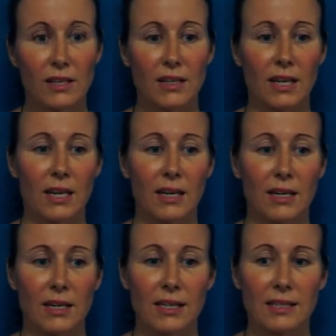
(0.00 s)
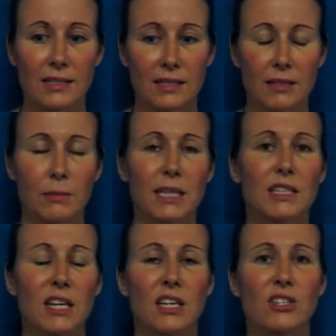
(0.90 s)
It's a
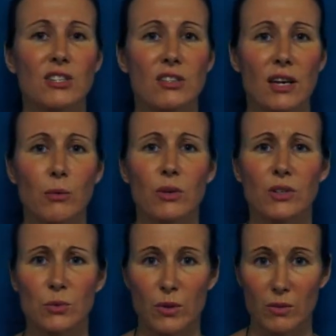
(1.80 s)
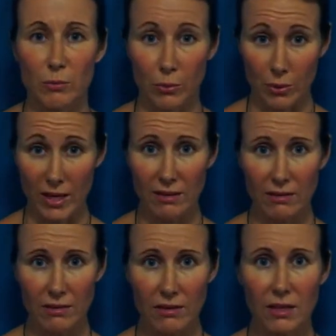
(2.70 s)
meditation that works with
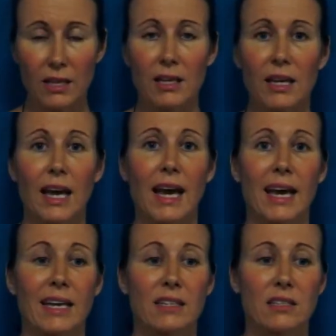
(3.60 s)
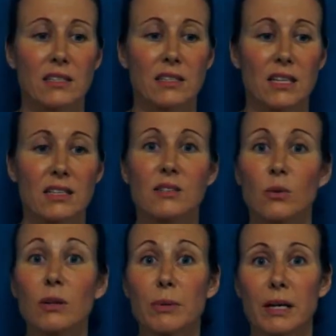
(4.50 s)
breath, and it's
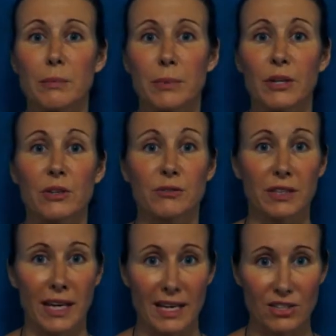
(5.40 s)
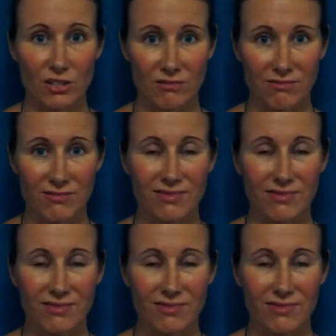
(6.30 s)
all about purification.